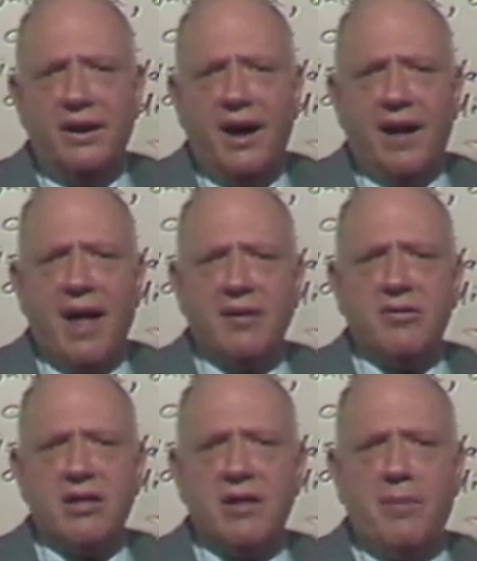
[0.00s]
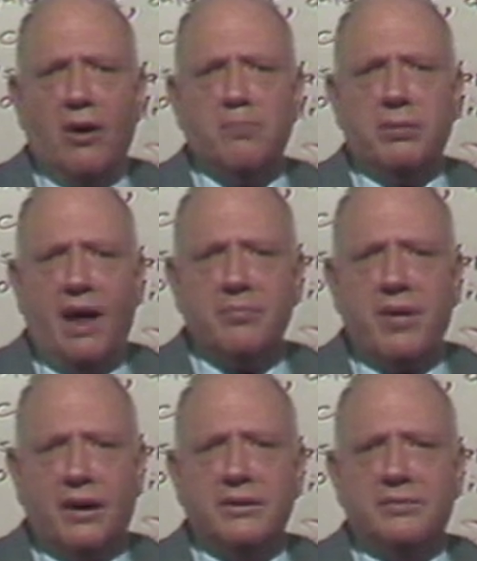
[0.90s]
And that just about plumb
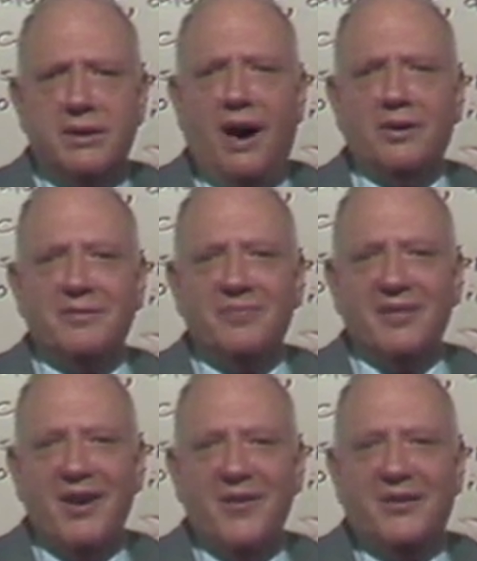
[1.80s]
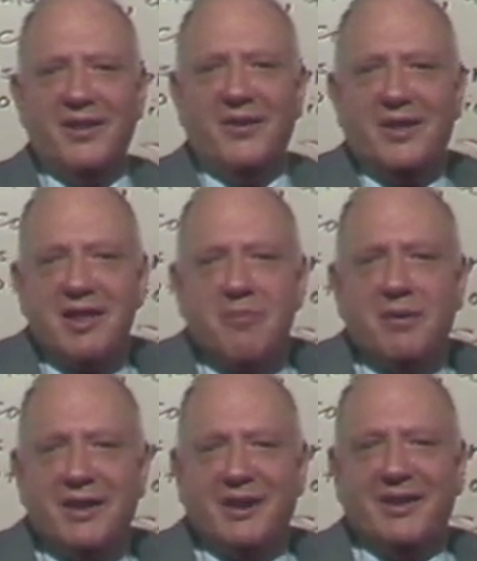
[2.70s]
tuckers me out for this
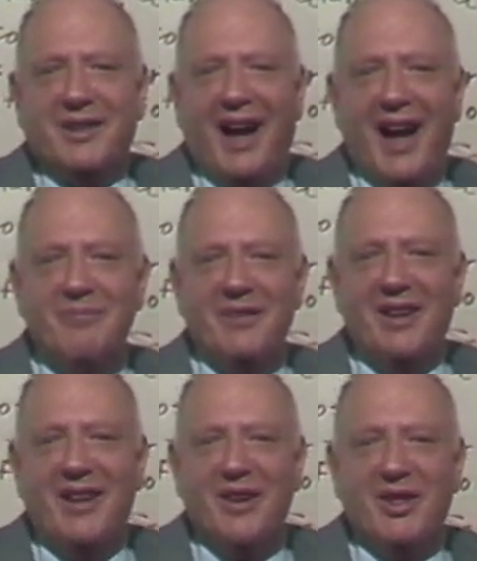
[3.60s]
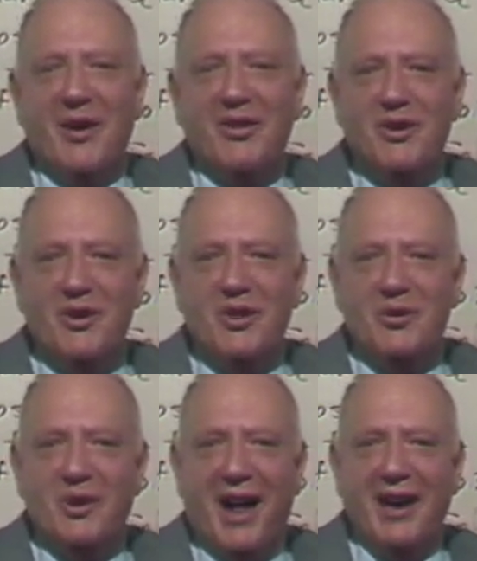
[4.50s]
particular time. So as
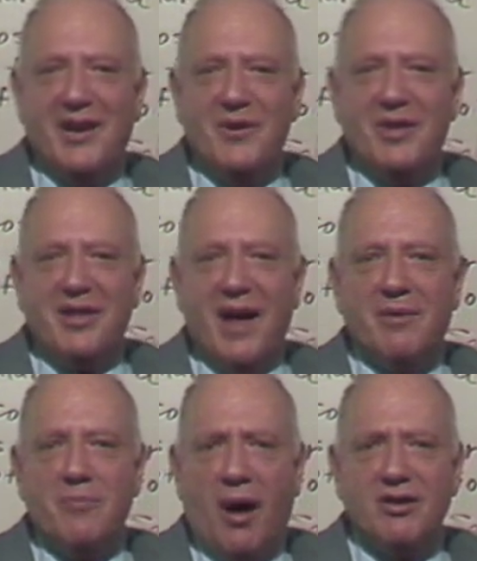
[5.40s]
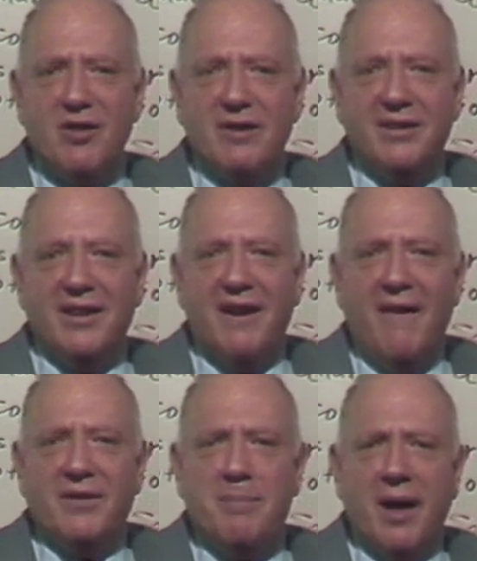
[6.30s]
usual, I give you the same admonishment.
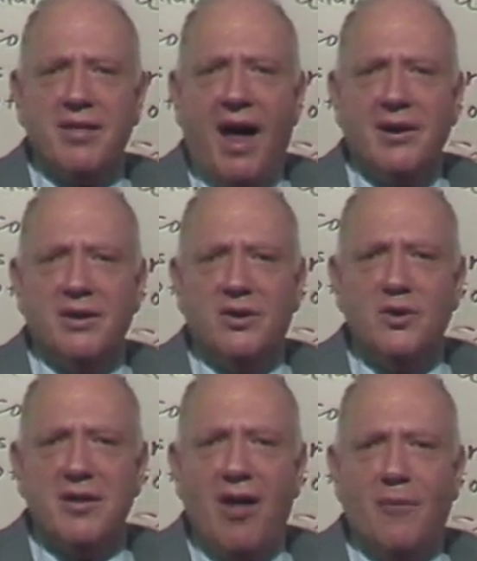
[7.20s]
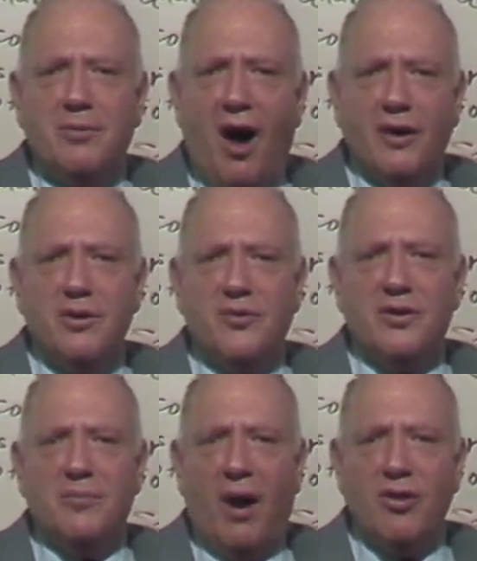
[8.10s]
The best I can do is help talk you
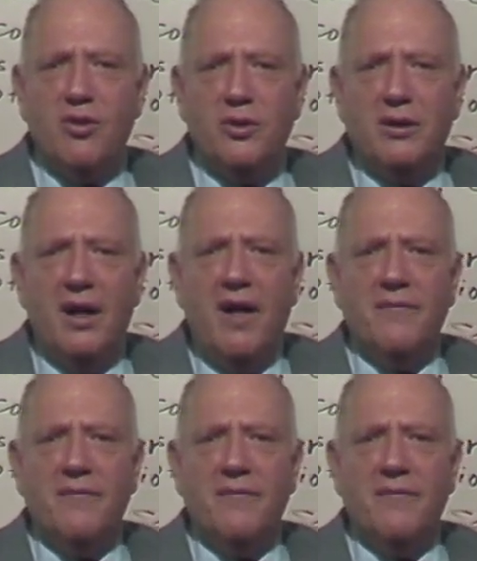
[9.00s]
through the module.